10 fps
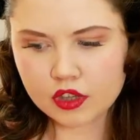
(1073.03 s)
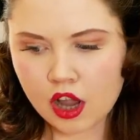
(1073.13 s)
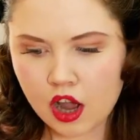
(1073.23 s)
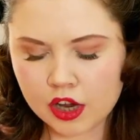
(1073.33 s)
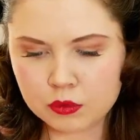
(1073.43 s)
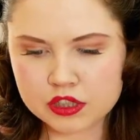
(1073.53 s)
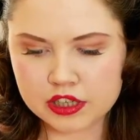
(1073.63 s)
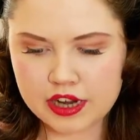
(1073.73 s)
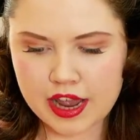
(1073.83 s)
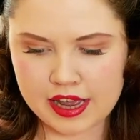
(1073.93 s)
I was
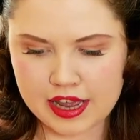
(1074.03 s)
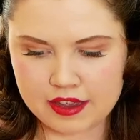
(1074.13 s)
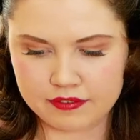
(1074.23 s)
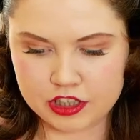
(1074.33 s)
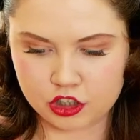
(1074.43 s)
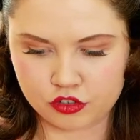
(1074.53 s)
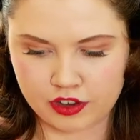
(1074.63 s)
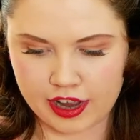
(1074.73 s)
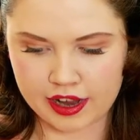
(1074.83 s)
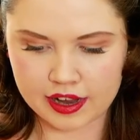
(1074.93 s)
at a vintage
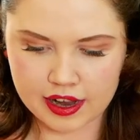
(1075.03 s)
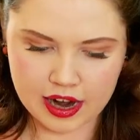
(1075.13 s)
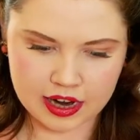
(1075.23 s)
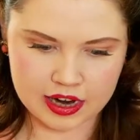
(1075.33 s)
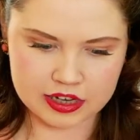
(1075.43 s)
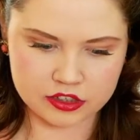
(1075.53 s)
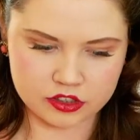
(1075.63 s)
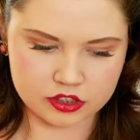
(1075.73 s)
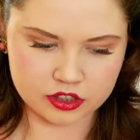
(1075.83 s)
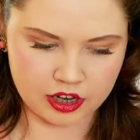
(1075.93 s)
fair
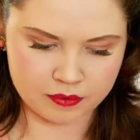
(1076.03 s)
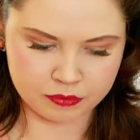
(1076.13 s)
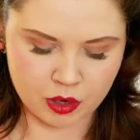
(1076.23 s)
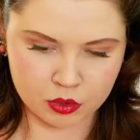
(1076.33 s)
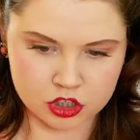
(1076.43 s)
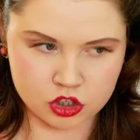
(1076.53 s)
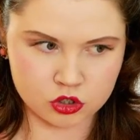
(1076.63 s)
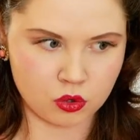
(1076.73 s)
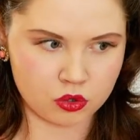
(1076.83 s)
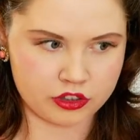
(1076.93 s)
and um, there was a
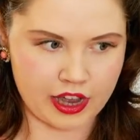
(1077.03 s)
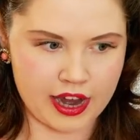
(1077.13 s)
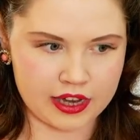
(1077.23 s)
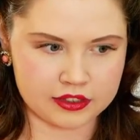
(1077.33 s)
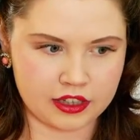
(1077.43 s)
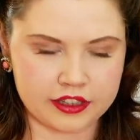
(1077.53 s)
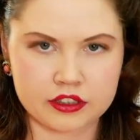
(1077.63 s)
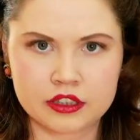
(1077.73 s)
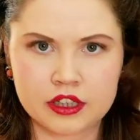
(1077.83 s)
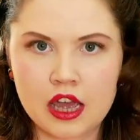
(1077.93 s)
stall that had like